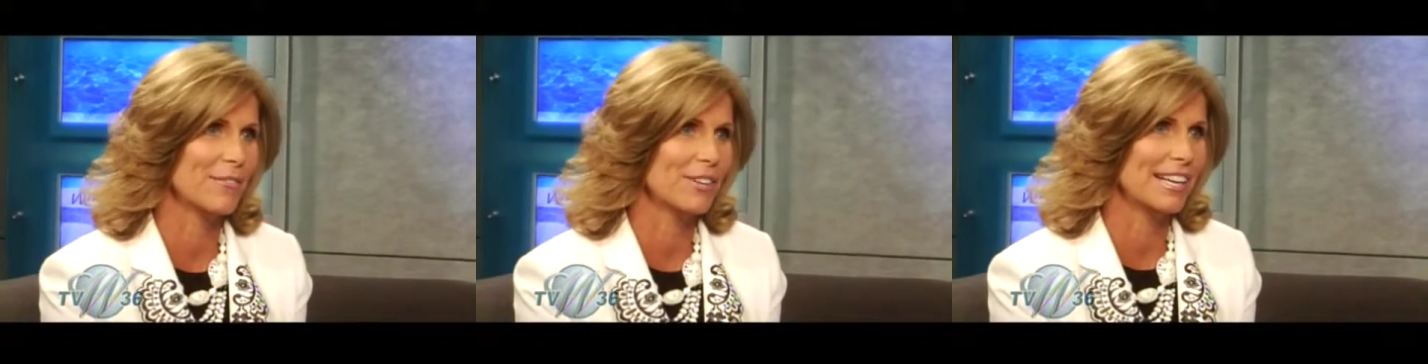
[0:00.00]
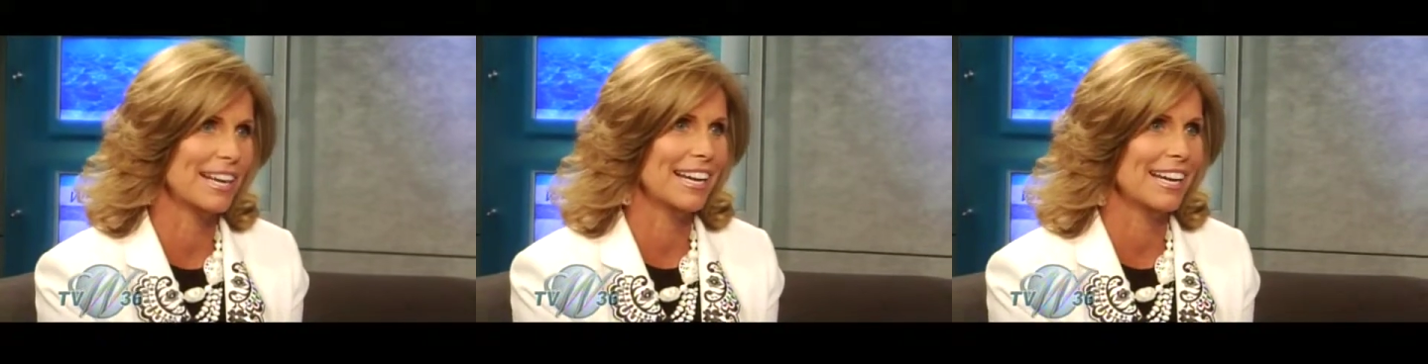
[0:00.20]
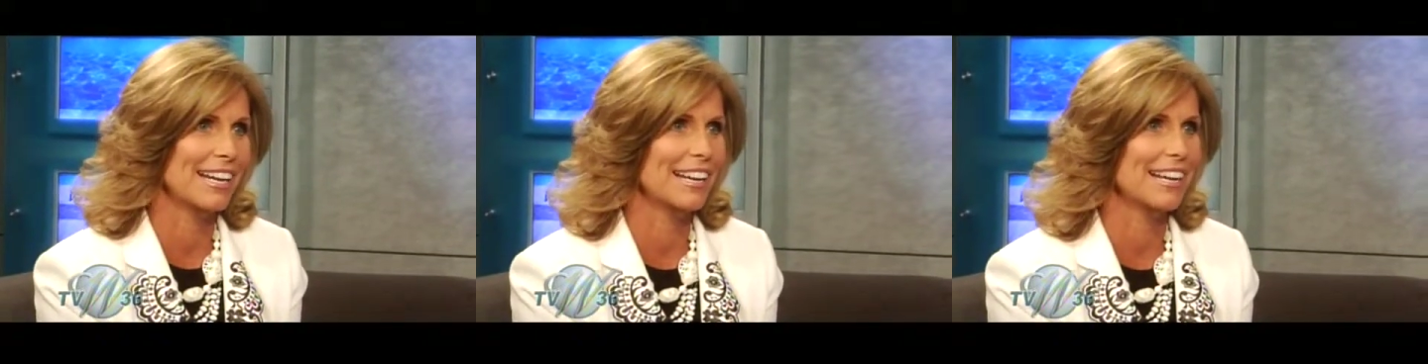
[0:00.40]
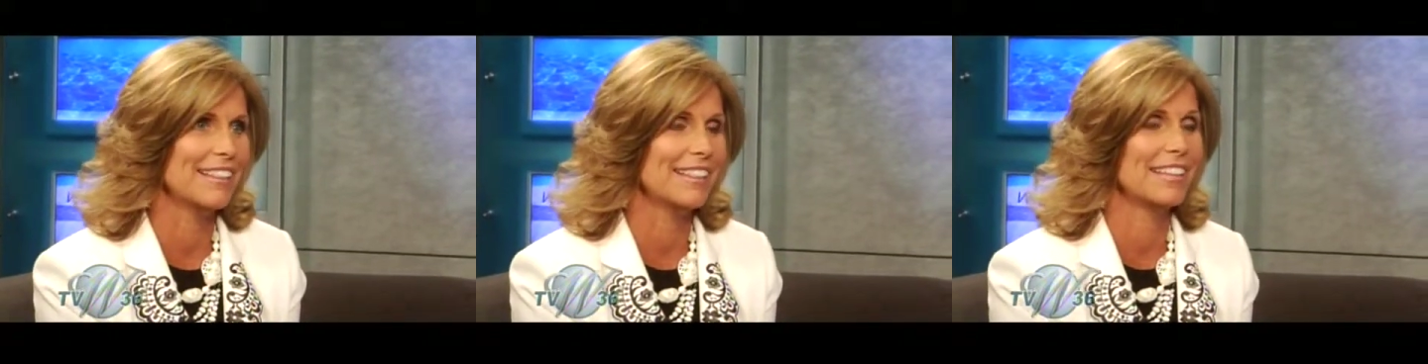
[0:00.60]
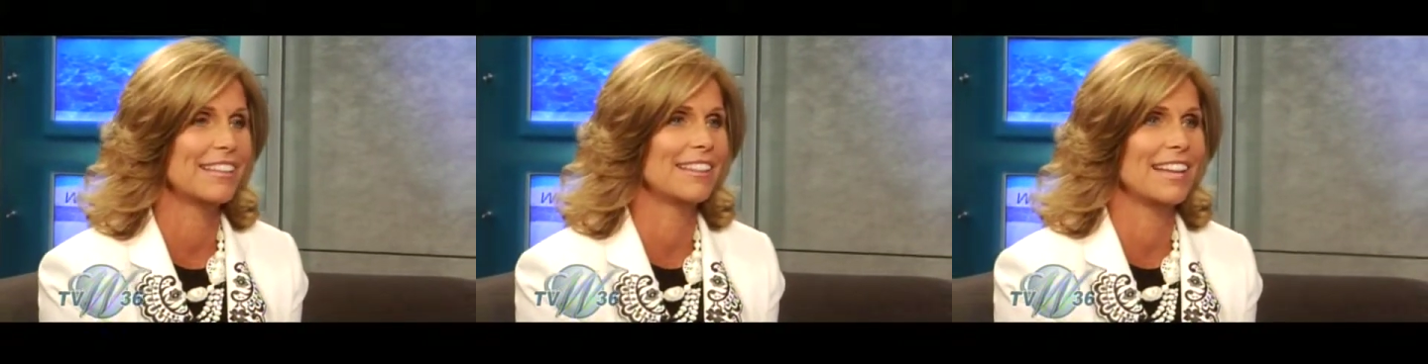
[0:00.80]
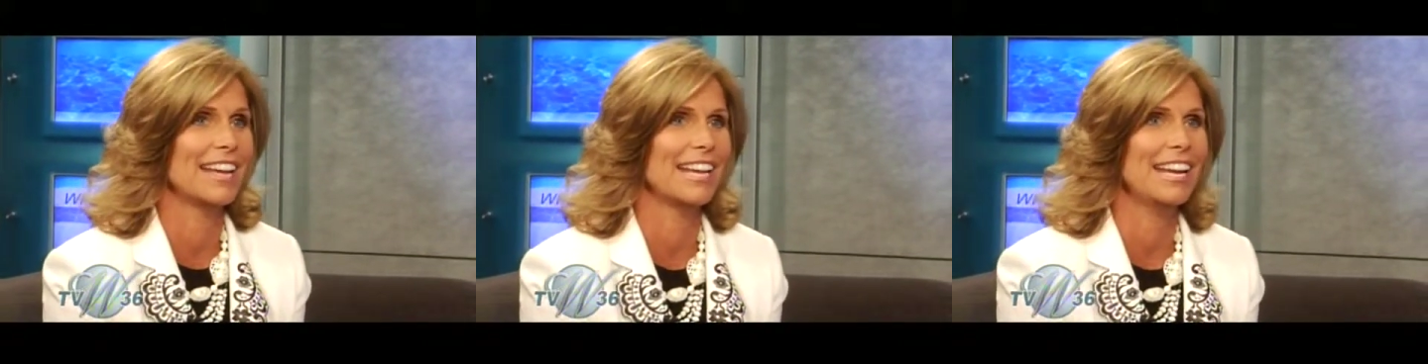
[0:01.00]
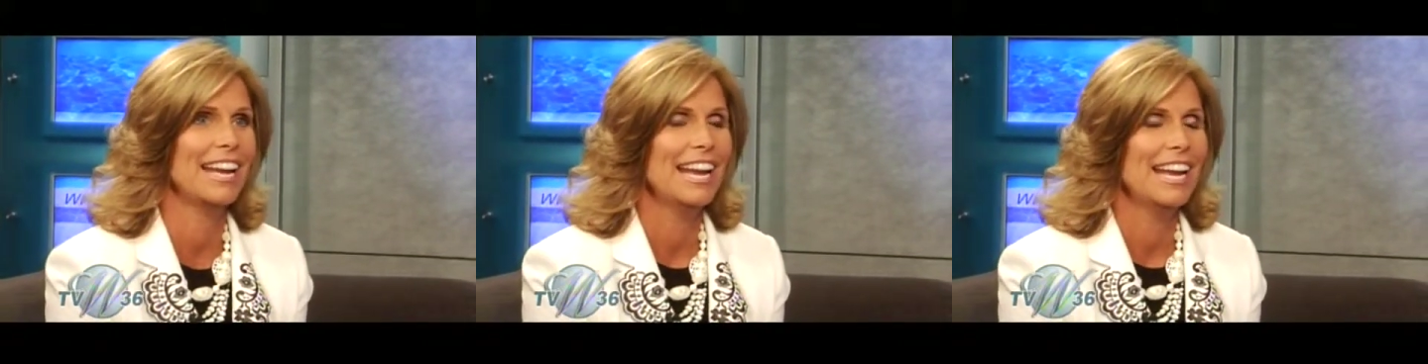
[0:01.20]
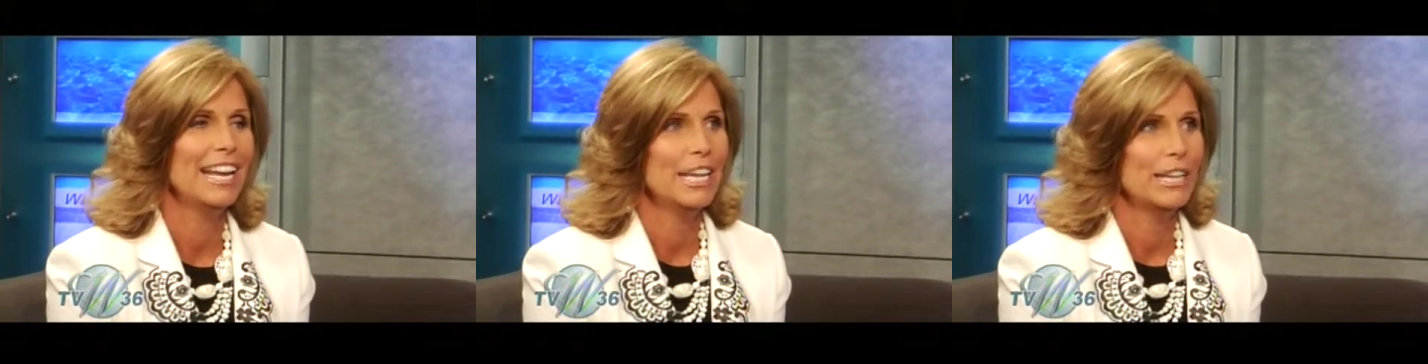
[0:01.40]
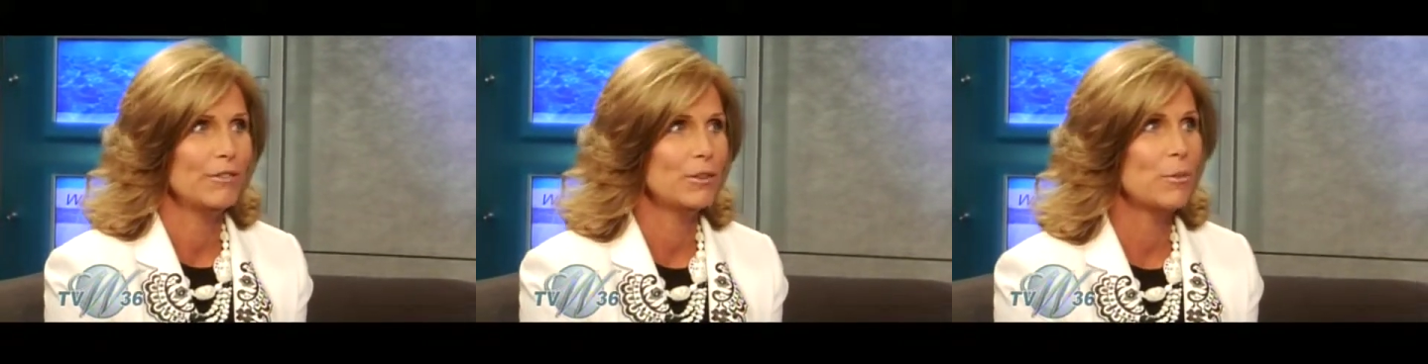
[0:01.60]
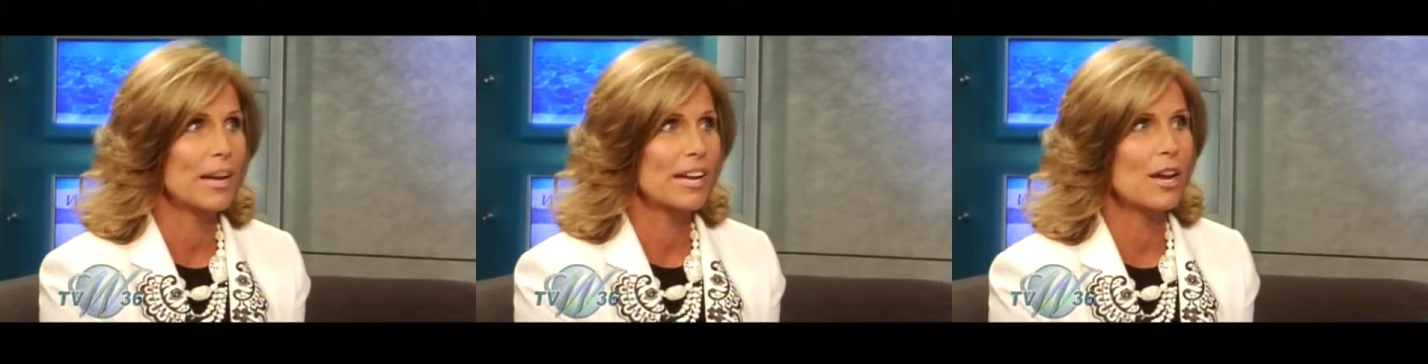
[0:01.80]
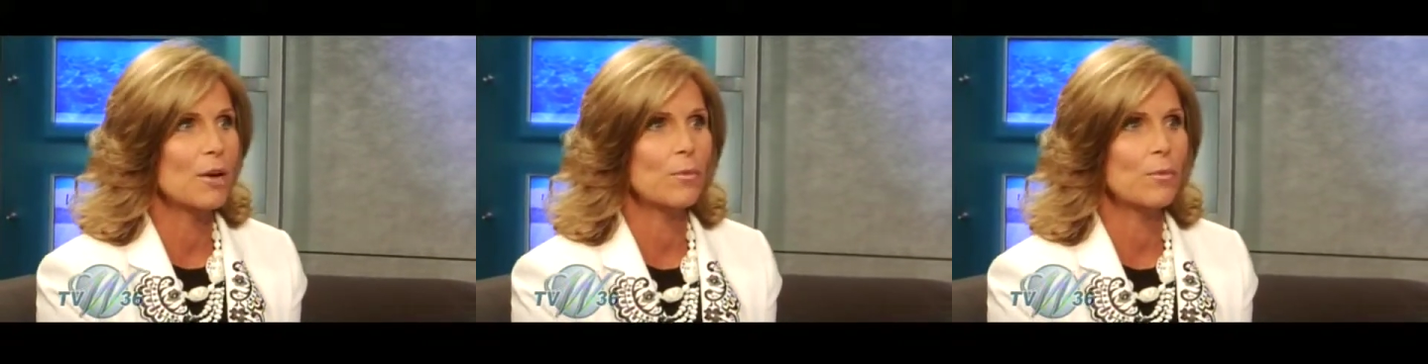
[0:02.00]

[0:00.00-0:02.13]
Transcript: every day. And I think that if you wake